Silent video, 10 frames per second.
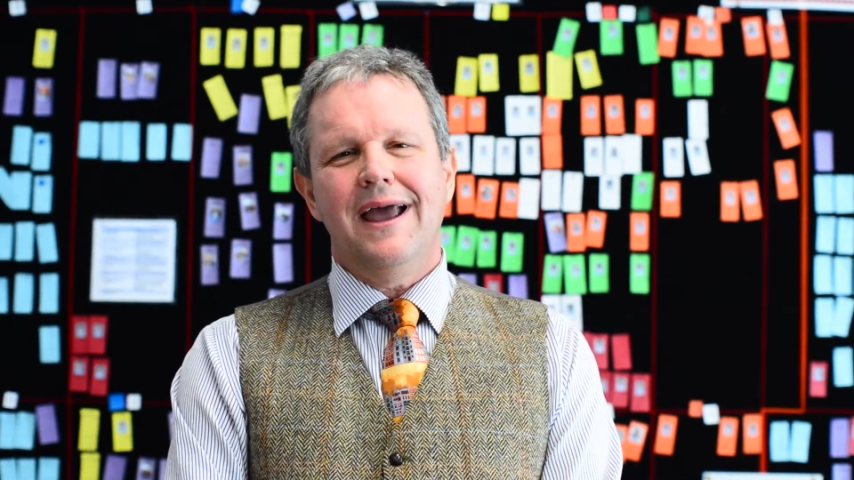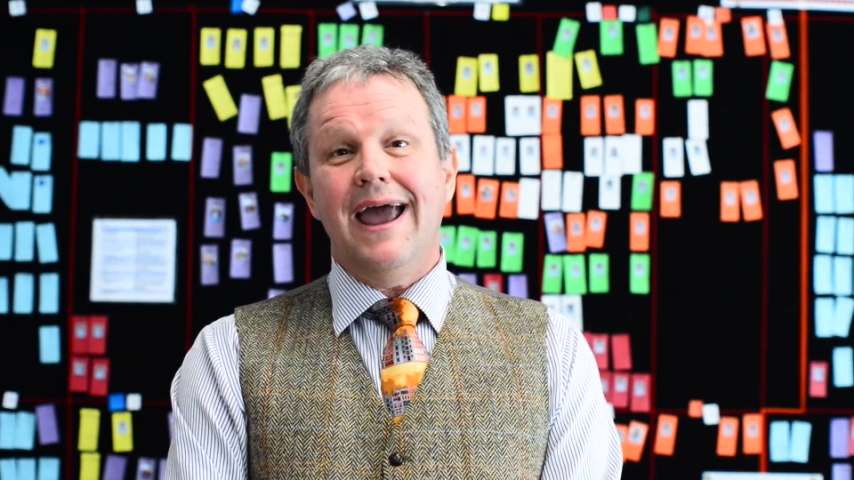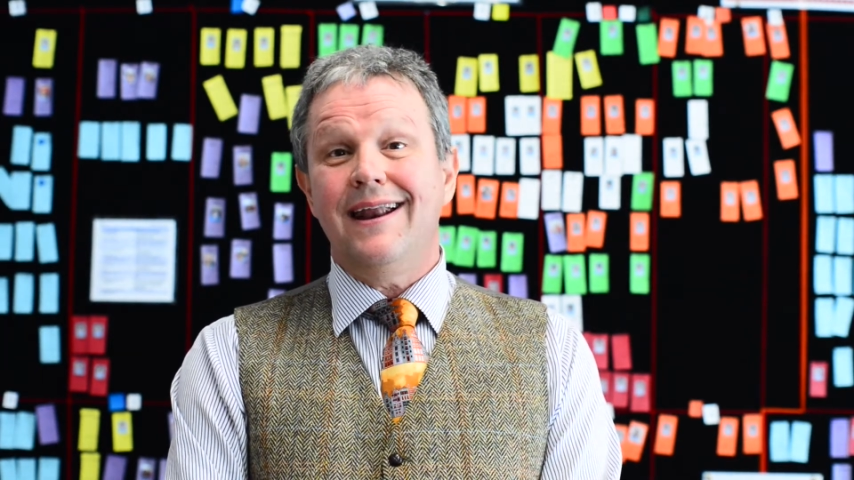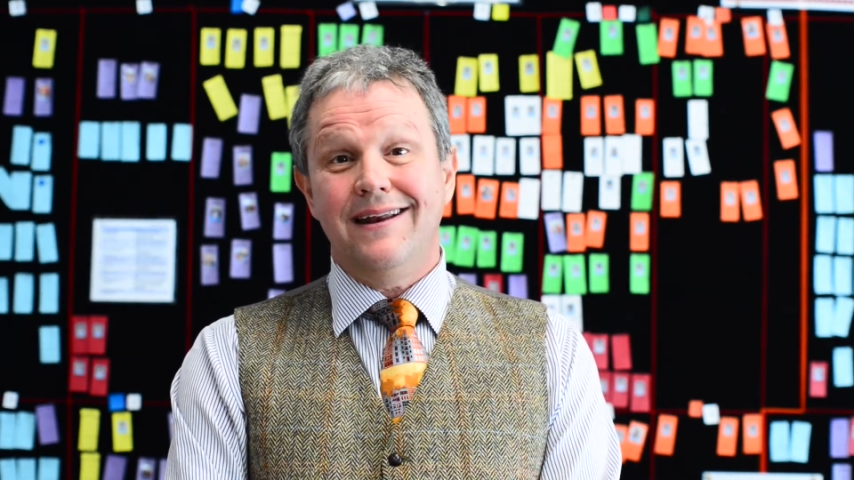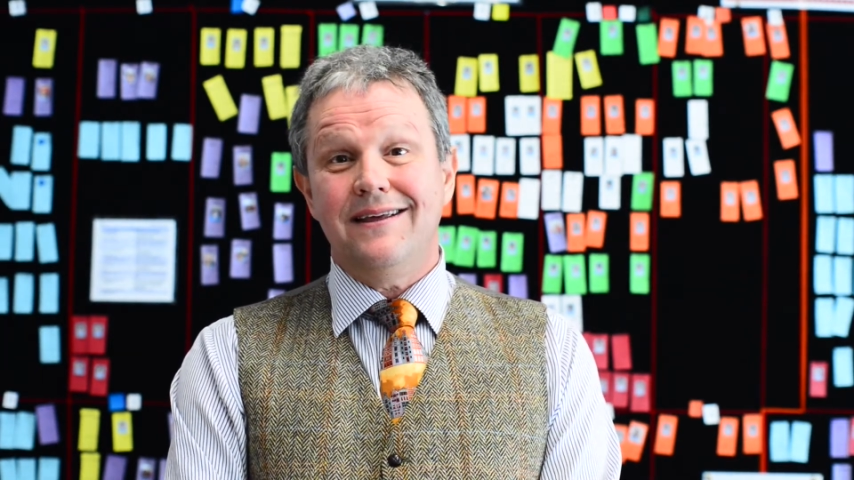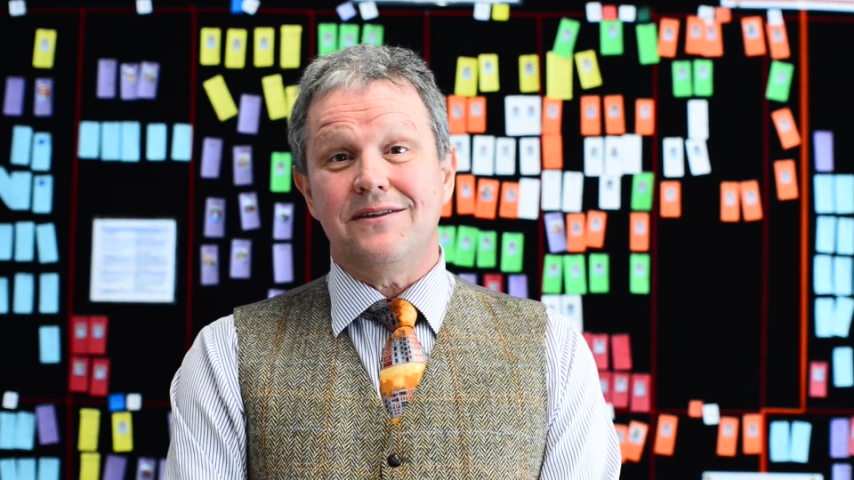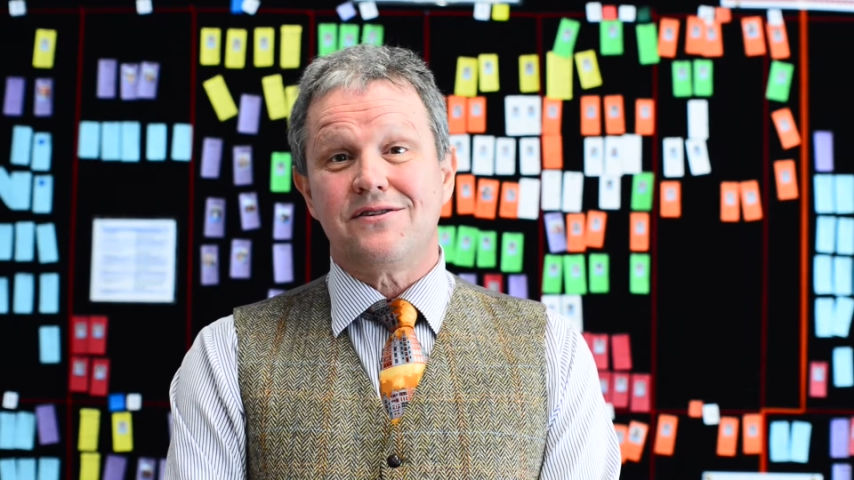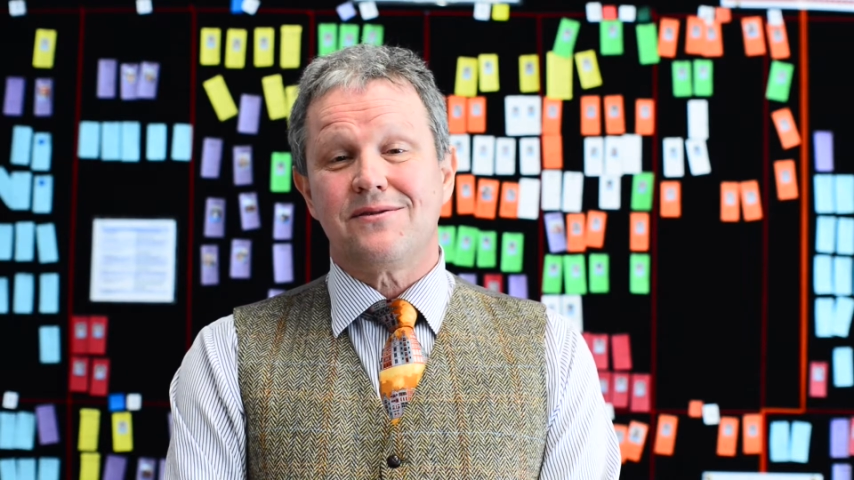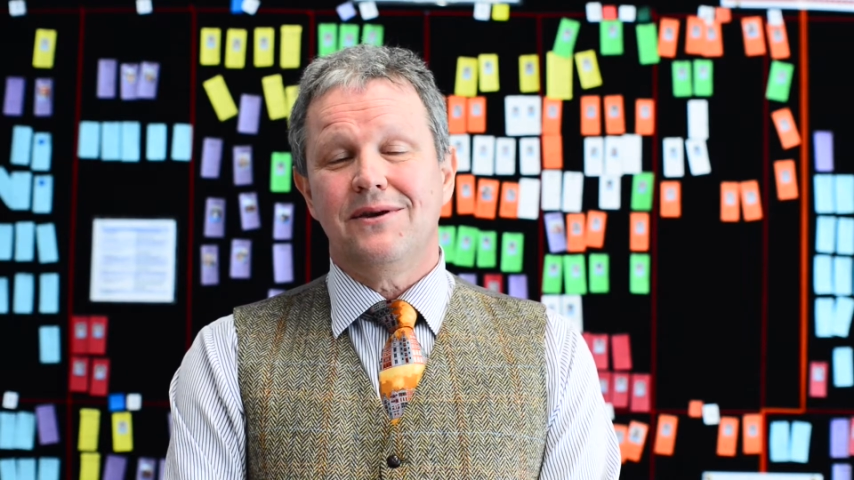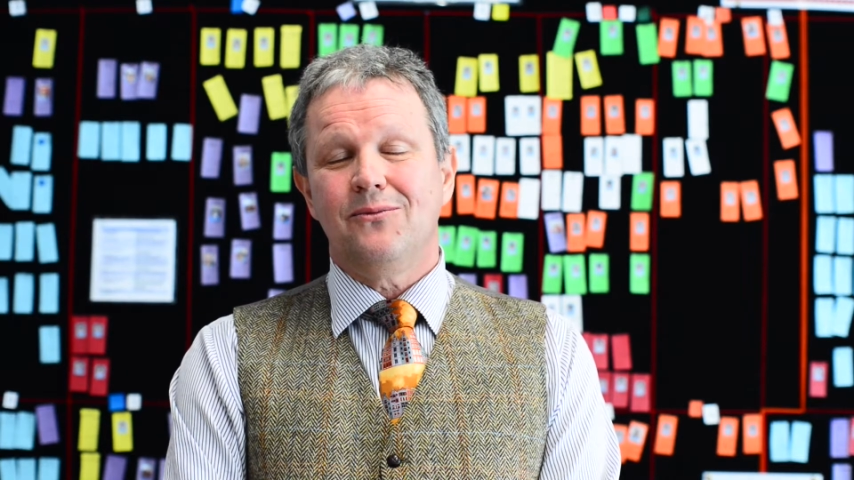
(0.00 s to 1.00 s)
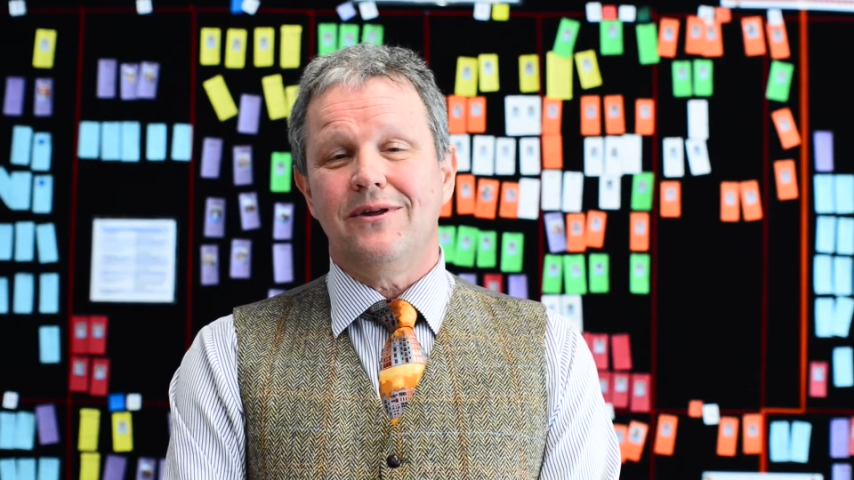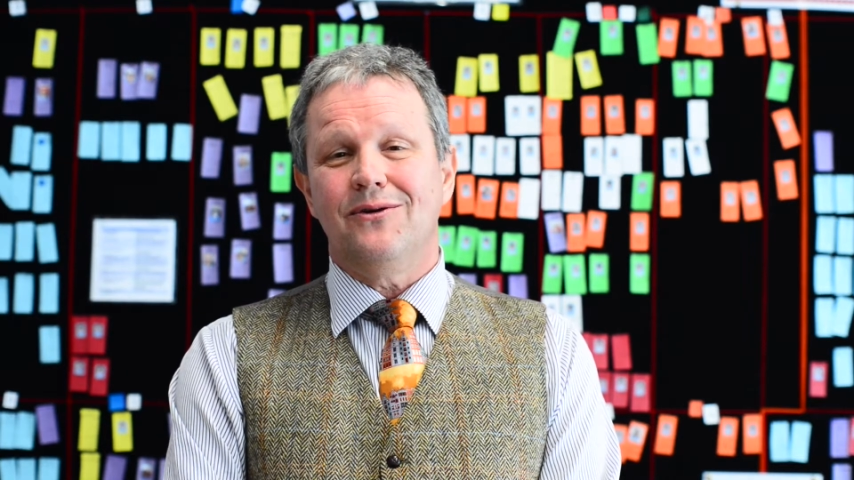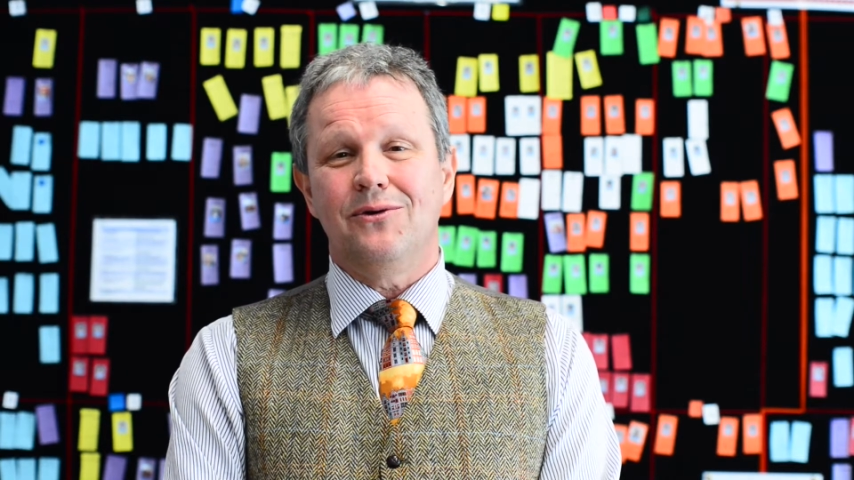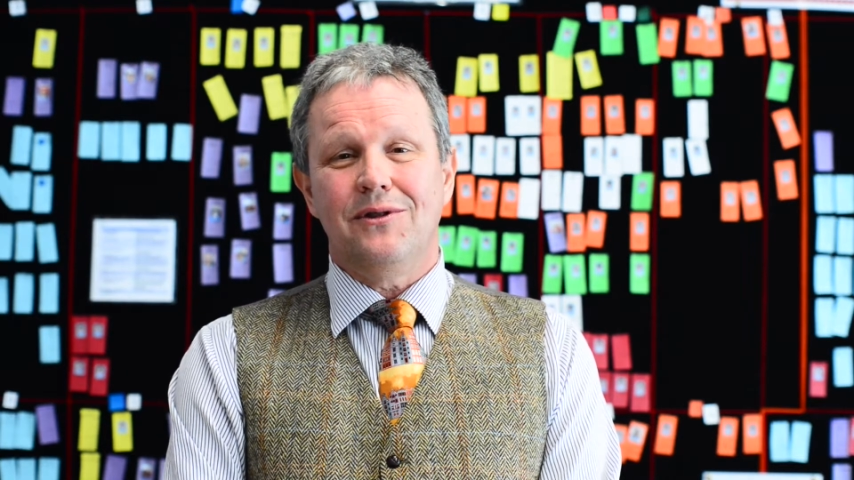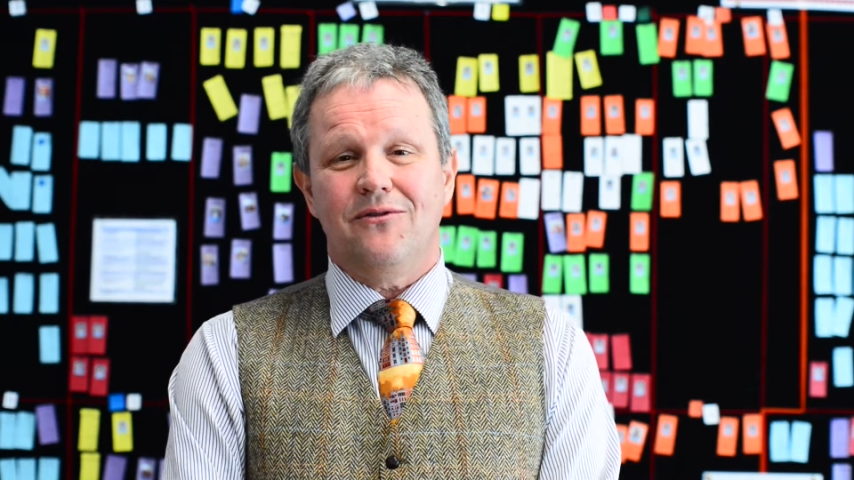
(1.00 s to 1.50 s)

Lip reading: And it is, with all the